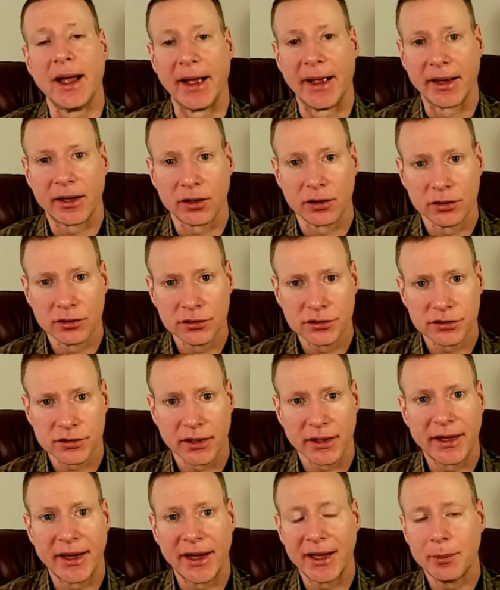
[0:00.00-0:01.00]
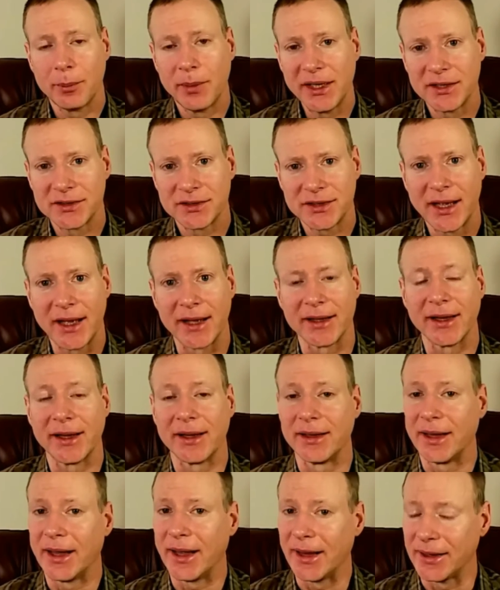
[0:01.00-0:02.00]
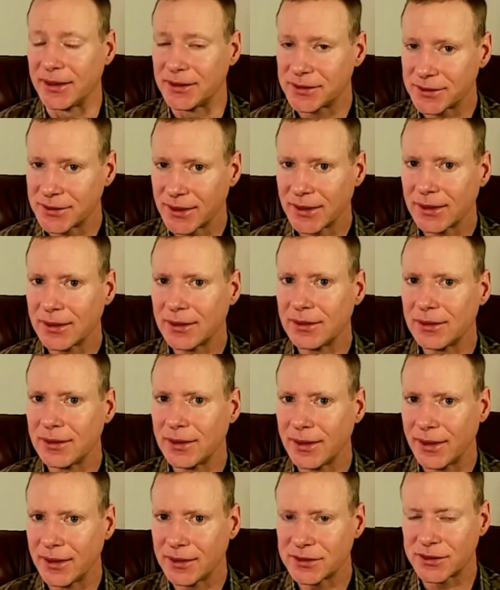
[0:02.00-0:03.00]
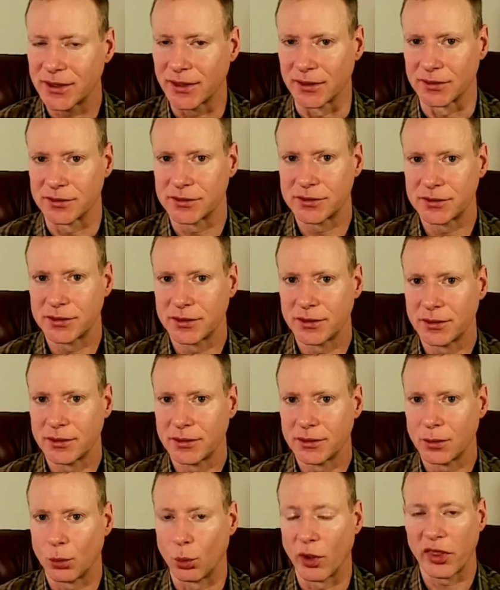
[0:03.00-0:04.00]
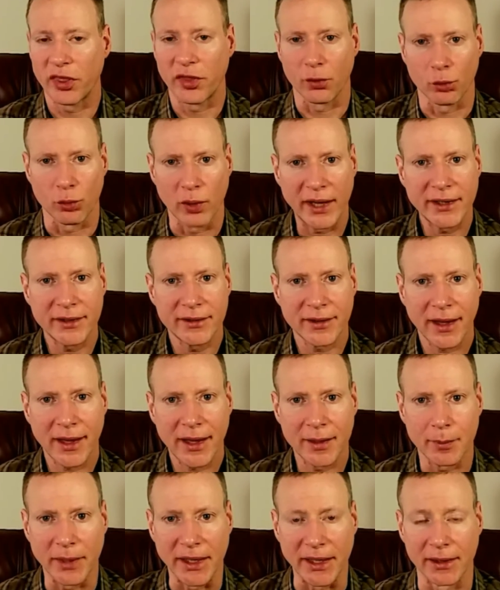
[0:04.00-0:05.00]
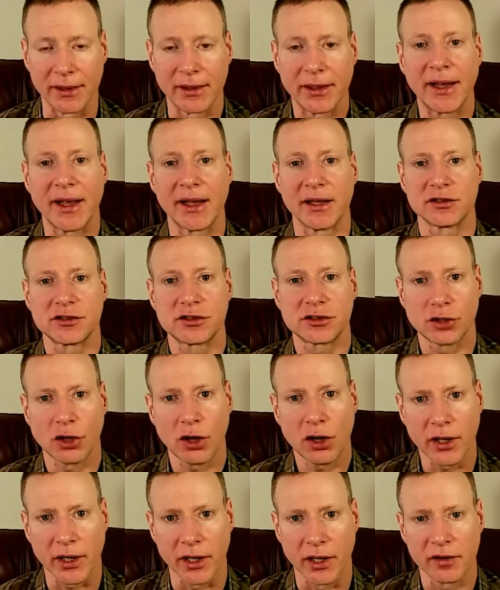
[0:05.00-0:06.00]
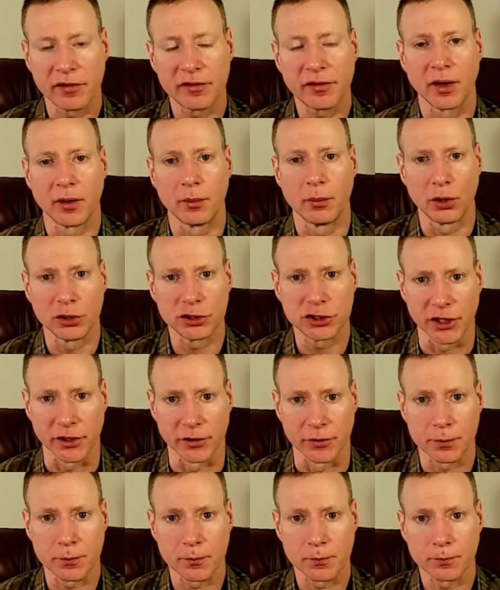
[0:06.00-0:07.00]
Anchors can be set in a single instance with the right timing and strong enough emotion.